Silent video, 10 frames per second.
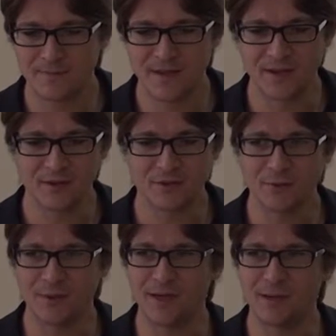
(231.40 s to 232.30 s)
there are not so
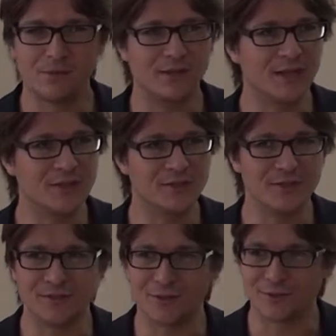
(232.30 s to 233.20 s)
many applications
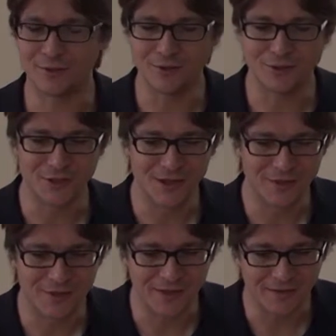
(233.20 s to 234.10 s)
in sociology, I
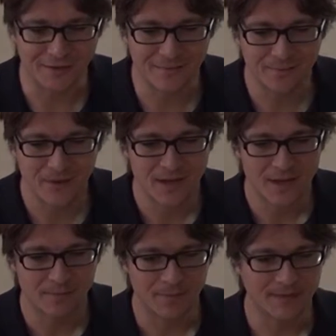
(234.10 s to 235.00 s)
think.
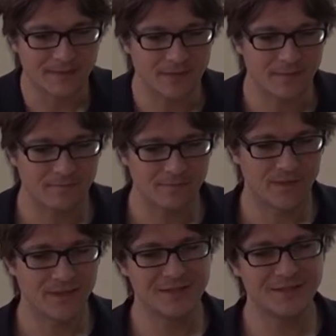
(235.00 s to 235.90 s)
But
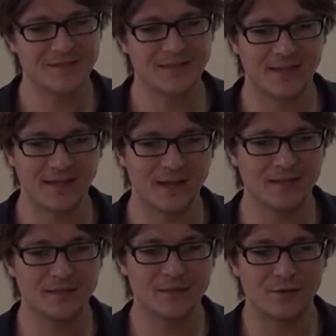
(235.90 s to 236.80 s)
this is the
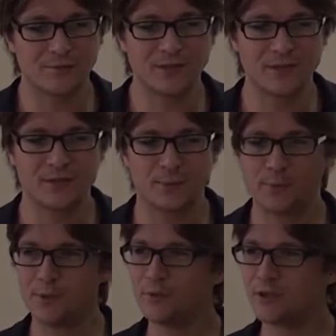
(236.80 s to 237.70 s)
analysis of
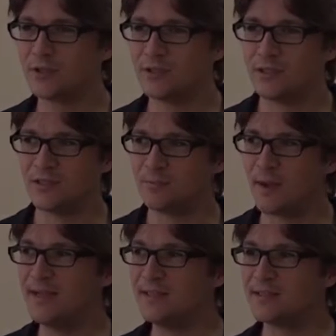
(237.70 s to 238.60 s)
distributions in
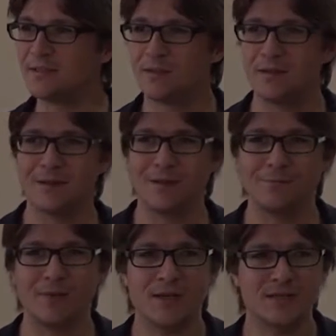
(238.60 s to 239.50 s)
space.
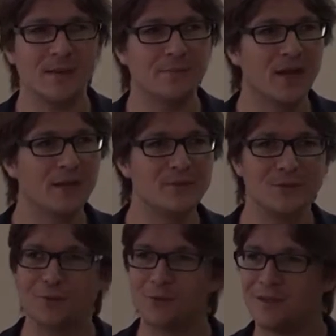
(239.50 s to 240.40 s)
Sometimes
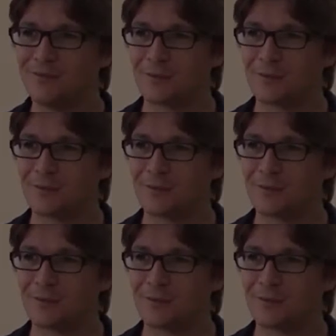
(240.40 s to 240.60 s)
you could have